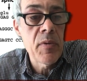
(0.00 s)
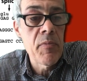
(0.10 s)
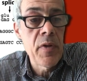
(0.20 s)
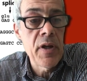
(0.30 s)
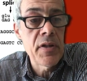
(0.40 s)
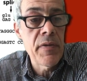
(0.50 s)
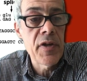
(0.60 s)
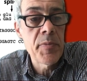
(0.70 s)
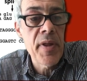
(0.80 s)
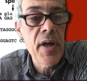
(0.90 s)
there's the
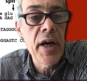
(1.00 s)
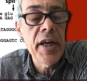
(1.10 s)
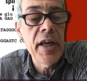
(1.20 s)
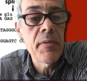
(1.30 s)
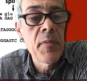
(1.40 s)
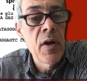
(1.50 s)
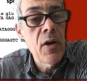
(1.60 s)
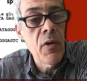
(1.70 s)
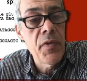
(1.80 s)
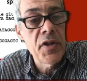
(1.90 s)
first methionine
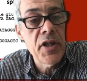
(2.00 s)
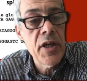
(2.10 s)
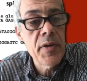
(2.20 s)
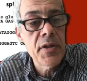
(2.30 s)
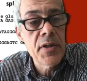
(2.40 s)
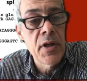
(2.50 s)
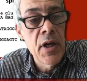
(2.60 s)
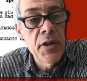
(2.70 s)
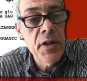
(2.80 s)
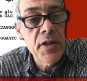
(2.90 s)
of the sequence.
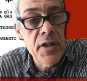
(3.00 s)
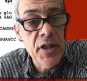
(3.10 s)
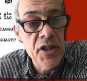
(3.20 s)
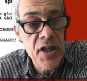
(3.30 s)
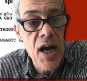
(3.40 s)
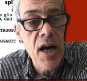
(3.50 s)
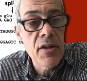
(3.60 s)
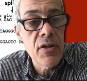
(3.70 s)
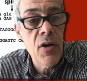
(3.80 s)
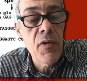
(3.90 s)
So this is the
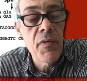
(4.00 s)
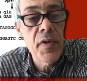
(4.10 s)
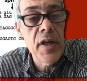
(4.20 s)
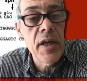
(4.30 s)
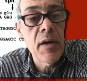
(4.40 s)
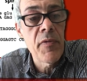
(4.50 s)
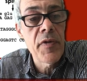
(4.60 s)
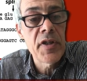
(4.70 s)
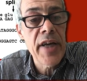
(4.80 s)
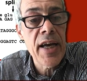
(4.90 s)
start of the um,
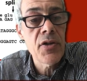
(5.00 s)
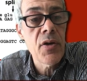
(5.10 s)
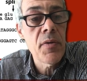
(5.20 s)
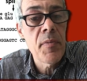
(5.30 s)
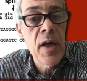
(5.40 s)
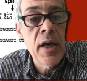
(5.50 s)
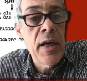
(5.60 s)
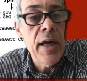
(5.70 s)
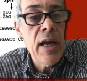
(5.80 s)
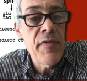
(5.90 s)
first exon.
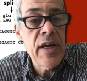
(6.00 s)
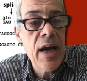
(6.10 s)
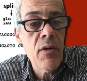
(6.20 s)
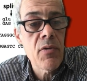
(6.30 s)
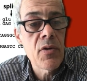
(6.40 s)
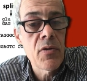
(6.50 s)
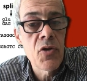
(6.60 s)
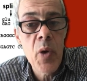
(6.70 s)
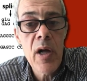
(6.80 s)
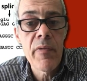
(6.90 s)
And if you count
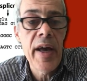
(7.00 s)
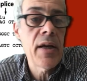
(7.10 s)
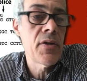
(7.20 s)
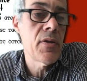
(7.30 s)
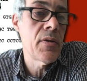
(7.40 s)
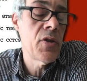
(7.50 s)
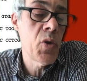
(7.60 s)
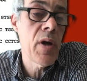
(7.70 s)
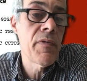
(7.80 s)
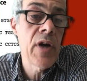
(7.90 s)
12 exon,
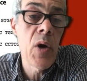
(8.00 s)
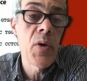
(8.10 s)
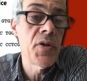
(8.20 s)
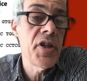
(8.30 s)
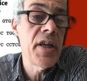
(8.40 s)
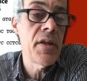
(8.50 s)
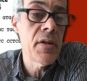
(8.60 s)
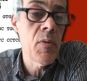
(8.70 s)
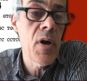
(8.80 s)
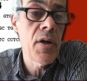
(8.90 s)
12 codons in, so
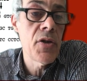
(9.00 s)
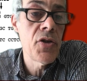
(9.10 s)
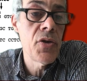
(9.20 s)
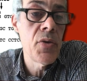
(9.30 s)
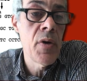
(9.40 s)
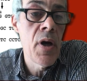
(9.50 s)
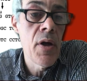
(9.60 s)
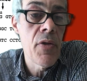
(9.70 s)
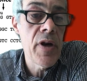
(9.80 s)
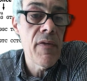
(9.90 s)
1, 2,
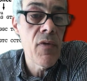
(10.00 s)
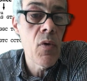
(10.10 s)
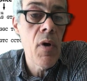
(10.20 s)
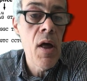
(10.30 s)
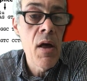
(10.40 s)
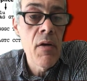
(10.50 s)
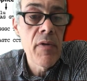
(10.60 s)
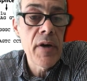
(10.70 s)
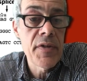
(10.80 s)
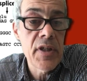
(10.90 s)
3, 4,
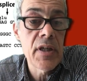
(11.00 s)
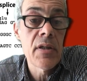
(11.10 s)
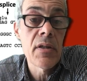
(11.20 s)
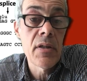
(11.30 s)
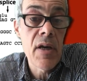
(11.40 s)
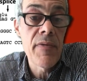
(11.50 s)
5, 6, 7,